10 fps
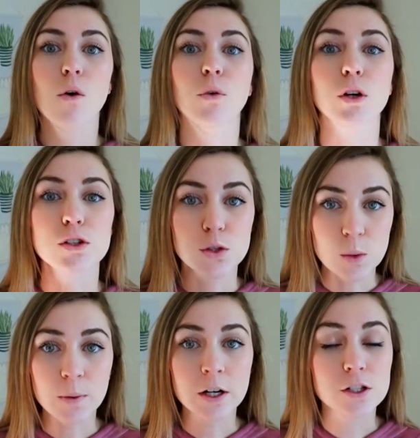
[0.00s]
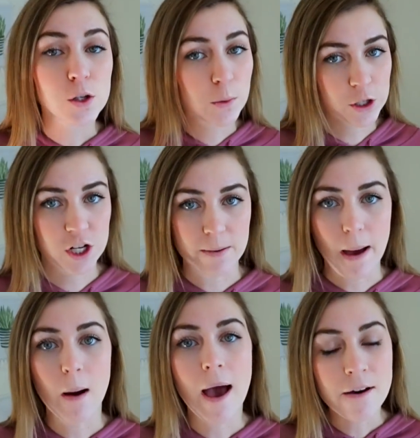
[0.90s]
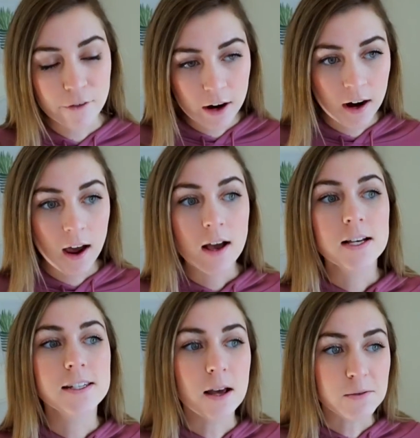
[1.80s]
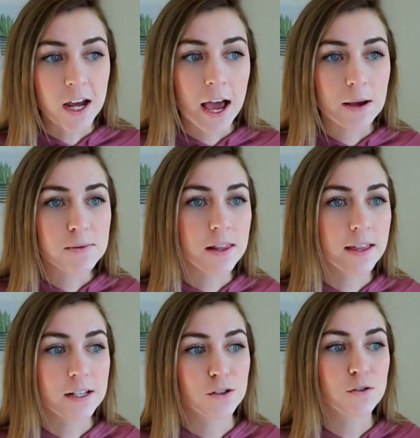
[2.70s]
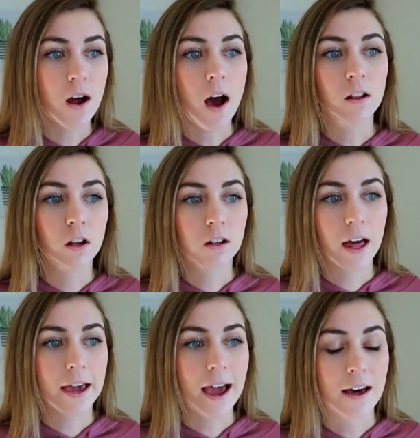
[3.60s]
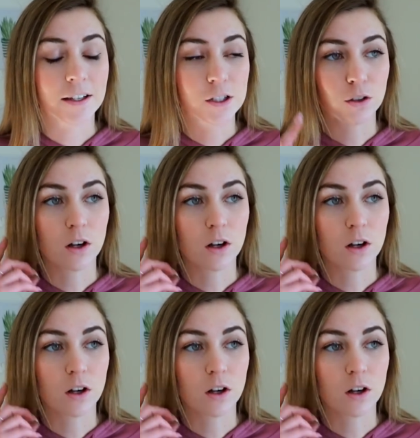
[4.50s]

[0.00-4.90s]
for super duper cheap. However, sometimes the things do not look like how they do